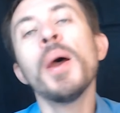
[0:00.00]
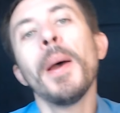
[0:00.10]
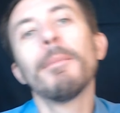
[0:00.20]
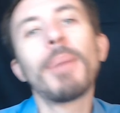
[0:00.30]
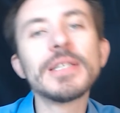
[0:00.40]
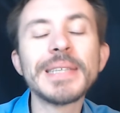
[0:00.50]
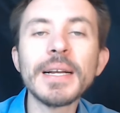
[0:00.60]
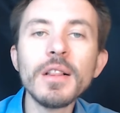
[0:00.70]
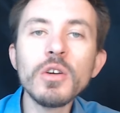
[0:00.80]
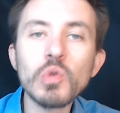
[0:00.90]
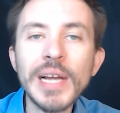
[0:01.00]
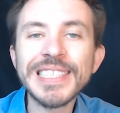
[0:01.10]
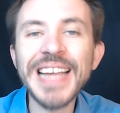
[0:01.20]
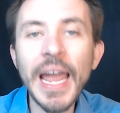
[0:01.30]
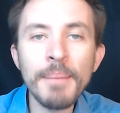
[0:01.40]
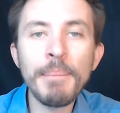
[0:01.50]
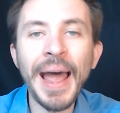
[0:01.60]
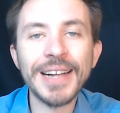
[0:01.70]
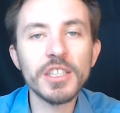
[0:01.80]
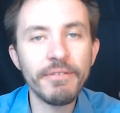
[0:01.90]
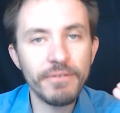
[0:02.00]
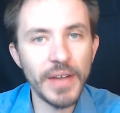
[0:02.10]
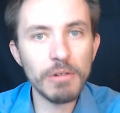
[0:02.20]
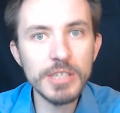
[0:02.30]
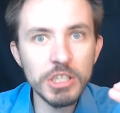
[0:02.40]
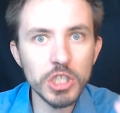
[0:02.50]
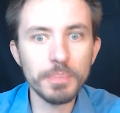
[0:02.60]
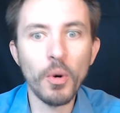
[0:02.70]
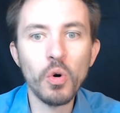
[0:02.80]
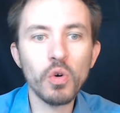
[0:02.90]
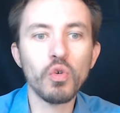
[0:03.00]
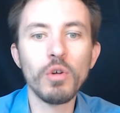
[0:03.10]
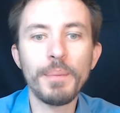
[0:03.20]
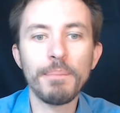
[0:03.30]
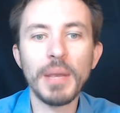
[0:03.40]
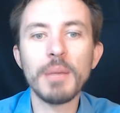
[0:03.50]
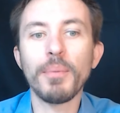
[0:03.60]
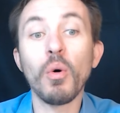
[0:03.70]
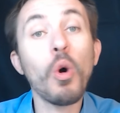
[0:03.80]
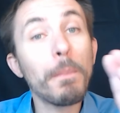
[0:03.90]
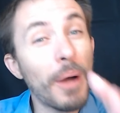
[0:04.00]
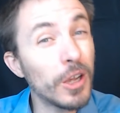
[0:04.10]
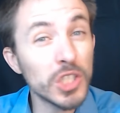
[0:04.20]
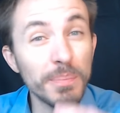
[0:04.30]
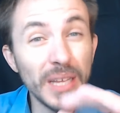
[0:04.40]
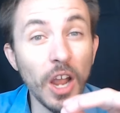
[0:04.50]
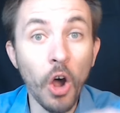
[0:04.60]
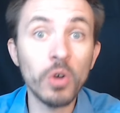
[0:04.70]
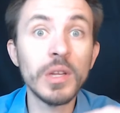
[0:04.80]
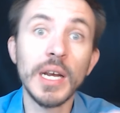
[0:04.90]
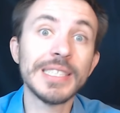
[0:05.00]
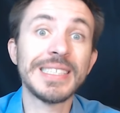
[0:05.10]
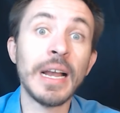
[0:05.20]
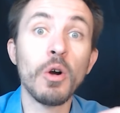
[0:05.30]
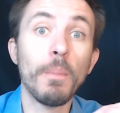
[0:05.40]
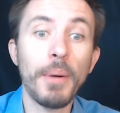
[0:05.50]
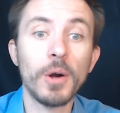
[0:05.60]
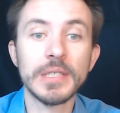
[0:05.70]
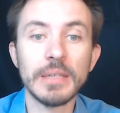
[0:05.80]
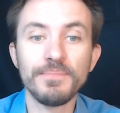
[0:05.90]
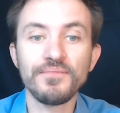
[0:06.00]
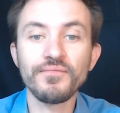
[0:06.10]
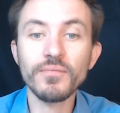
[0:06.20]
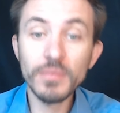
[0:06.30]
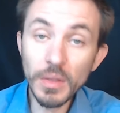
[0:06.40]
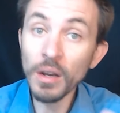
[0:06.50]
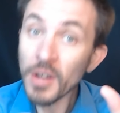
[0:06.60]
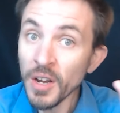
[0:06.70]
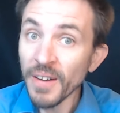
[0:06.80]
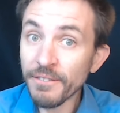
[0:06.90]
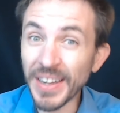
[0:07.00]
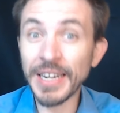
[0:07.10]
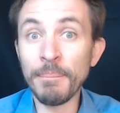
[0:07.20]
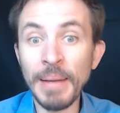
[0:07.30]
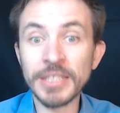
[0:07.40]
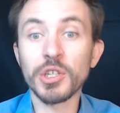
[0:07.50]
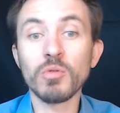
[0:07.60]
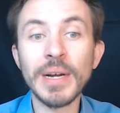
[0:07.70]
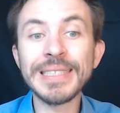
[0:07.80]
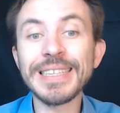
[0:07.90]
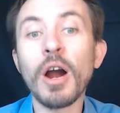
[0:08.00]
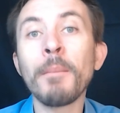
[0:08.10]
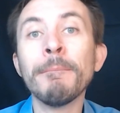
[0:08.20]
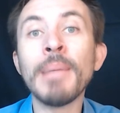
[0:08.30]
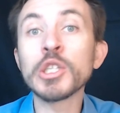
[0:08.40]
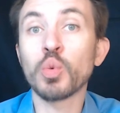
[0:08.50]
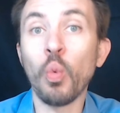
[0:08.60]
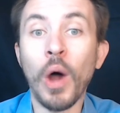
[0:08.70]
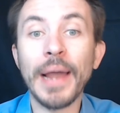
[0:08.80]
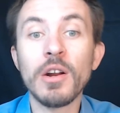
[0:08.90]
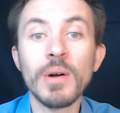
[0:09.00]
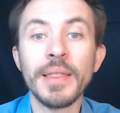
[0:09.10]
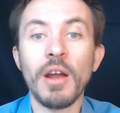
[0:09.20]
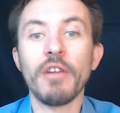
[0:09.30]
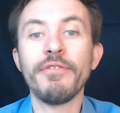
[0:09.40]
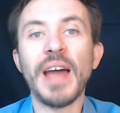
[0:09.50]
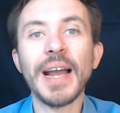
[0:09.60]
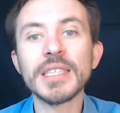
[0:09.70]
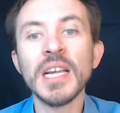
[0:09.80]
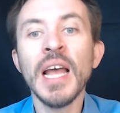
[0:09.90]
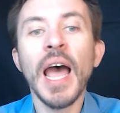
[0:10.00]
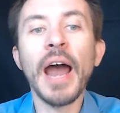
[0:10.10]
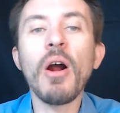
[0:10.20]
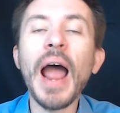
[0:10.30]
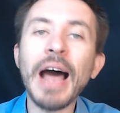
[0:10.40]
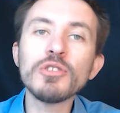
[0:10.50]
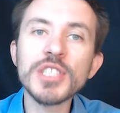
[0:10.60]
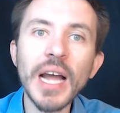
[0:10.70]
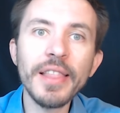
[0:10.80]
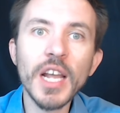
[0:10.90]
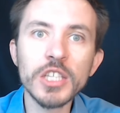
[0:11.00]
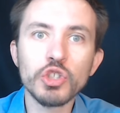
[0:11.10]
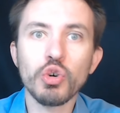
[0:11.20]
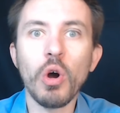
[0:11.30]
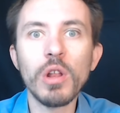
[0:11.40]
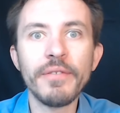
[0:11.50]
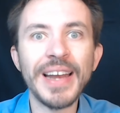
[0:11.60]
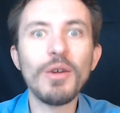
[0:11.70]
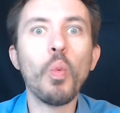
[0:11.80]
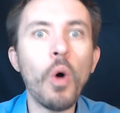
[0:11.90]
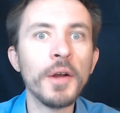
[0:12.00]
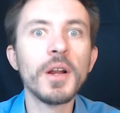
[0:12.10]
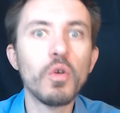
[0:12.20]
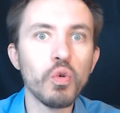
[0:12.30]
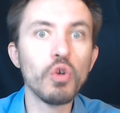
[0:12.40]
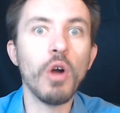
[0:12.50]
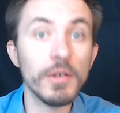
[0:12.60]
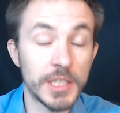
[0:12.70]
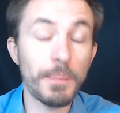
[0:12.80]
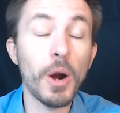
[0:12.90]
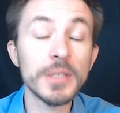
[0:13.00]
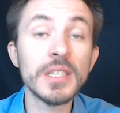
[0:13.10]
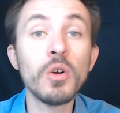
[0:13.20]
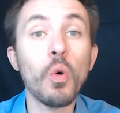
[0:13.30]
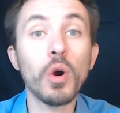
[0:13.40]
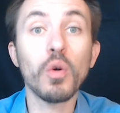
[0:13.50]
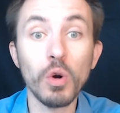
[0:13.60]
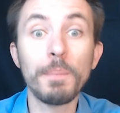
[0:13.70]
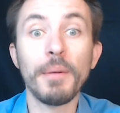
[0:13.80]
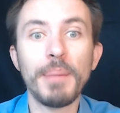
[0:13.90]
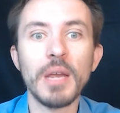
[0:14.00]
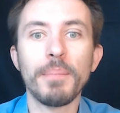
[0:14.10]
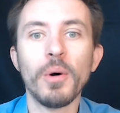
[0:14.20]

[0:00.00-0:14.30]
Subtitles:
Particular risks impact a very small group of people or possibly only a single person. Fundamental risks are much wider in their effects and are outside the control of any one person or group of people.